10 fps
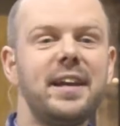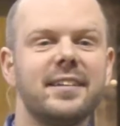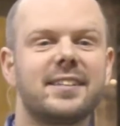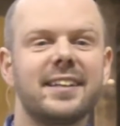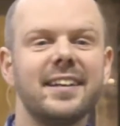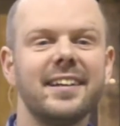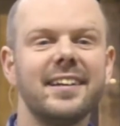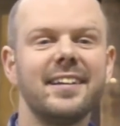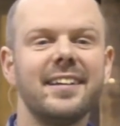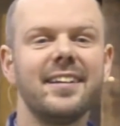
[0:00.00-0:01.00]
bit?
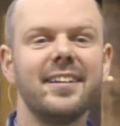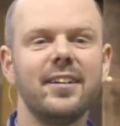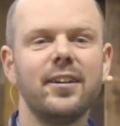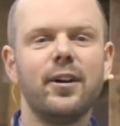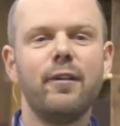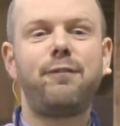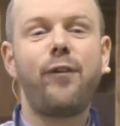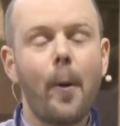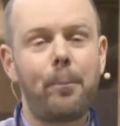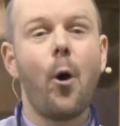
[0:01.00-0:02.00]

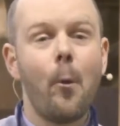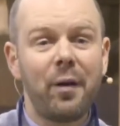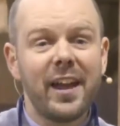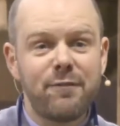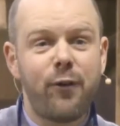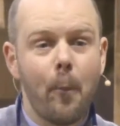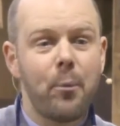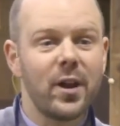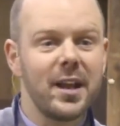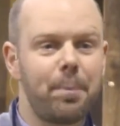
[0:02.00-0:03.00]
Football, playing
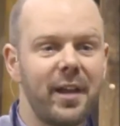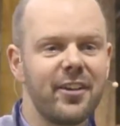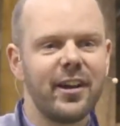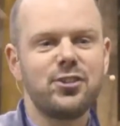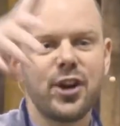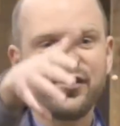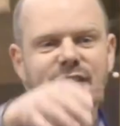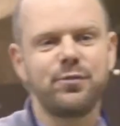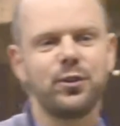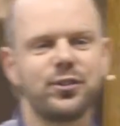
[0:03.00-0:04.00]
football in the playground.
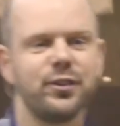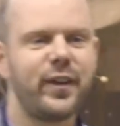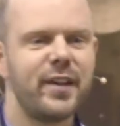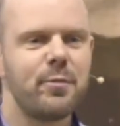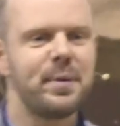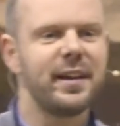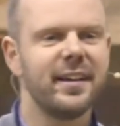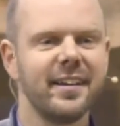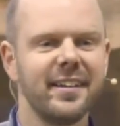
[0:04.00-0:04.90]
Joseph, what's your favorite bit?